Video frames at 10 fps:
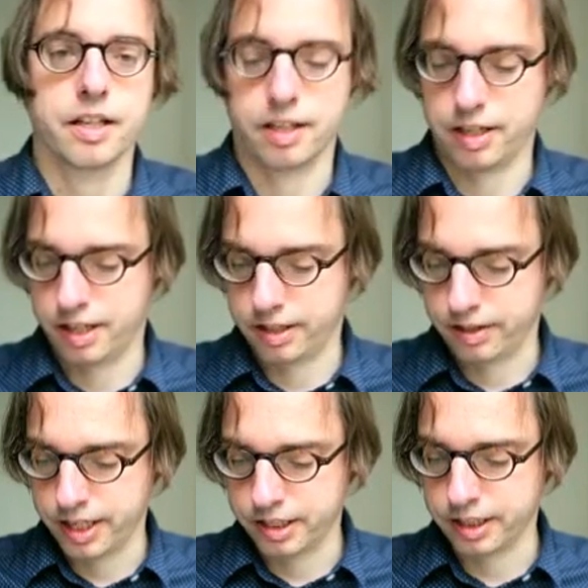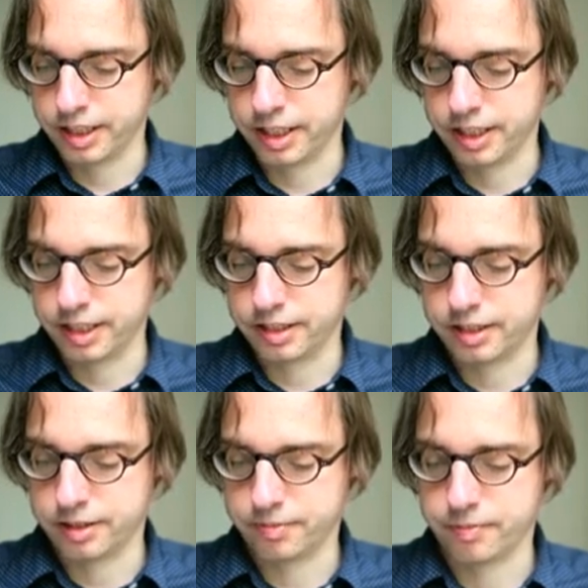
And that is